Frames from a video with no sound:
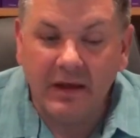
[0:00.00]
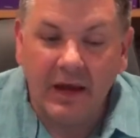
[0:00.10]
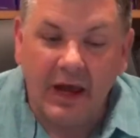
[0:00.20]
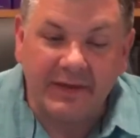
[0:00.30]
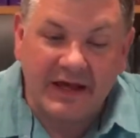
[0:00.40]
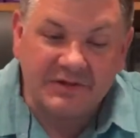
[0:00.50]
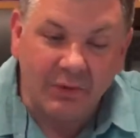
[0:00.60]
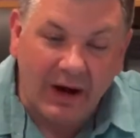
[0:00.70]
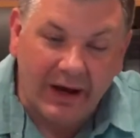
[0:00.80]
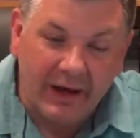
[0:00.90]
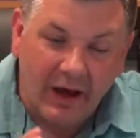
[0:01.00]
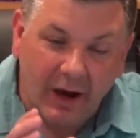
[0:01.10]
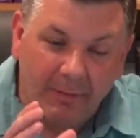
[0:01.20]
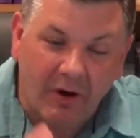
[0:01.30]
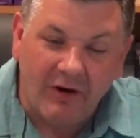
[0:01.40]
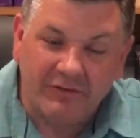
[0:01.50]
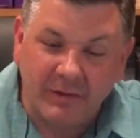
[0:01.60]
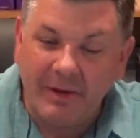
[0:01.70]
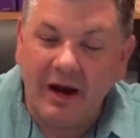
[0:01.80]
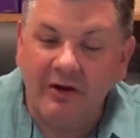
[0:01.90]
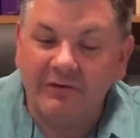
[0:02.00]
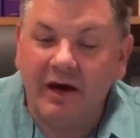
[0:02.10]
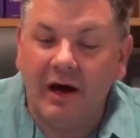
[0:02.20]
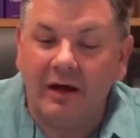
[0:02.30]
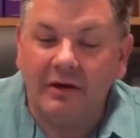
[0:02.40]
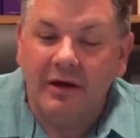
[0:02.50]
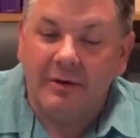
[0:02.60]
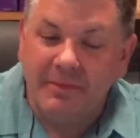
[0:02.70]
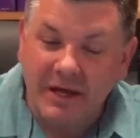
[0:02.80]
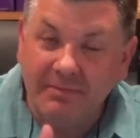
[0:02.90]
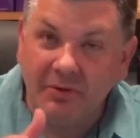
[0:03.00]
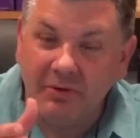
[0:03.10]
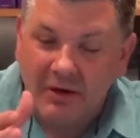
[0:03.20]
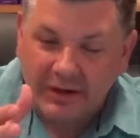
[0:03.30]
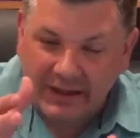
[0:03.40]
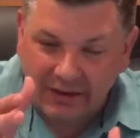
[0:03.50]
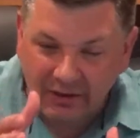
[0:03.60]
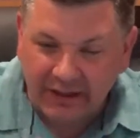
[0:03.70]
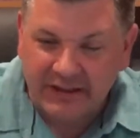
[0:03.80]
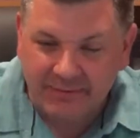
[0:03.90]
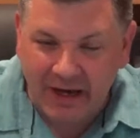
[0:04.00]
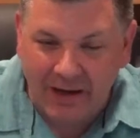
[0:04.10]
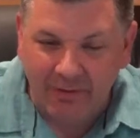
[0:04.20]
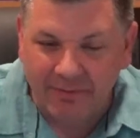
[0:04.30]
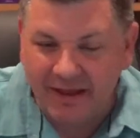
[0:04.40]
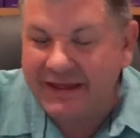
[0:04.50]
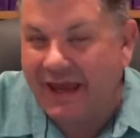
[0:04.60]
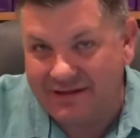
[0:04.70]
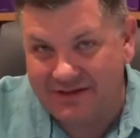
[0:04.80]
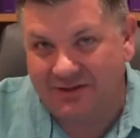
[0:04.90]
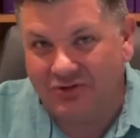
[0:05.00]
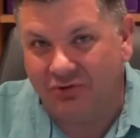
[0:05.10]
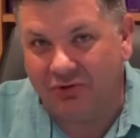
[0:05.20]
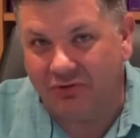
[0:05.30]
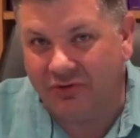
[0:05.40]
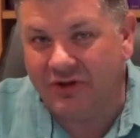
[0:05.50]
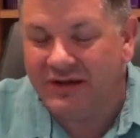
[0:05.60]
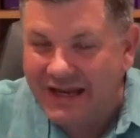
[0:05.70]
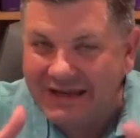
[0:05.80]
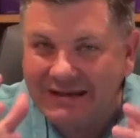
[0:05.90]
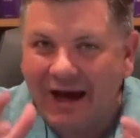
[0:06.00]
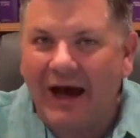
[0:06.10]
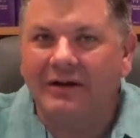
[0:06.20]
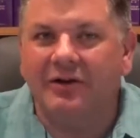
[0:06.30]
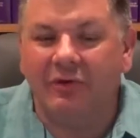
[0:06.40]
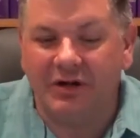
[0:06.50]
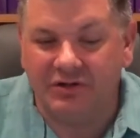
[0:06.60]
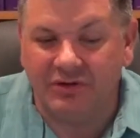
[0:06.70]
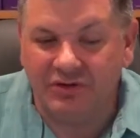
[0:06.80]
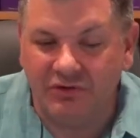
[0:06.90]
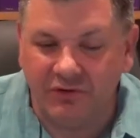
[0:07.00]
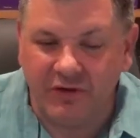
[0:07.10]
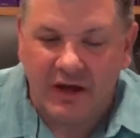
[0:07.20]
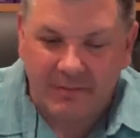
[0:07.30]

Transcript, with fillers: And that's why, apart from the power of God, people can look at the Bible, but they can't see the truth. You need God to direct you in truth.